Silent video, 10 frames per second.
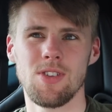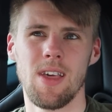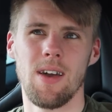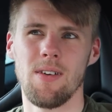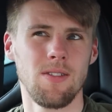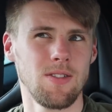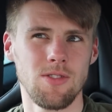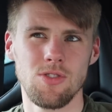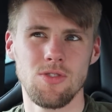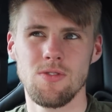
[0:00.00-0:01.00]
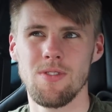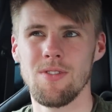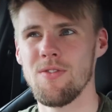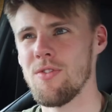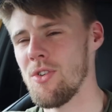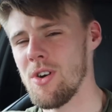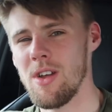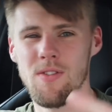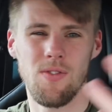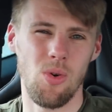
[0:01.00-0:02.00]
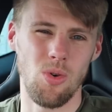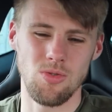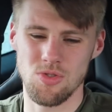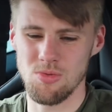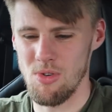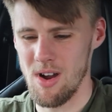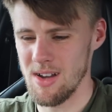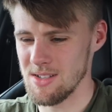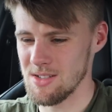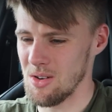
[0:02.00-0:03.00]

get 300-400 brakes.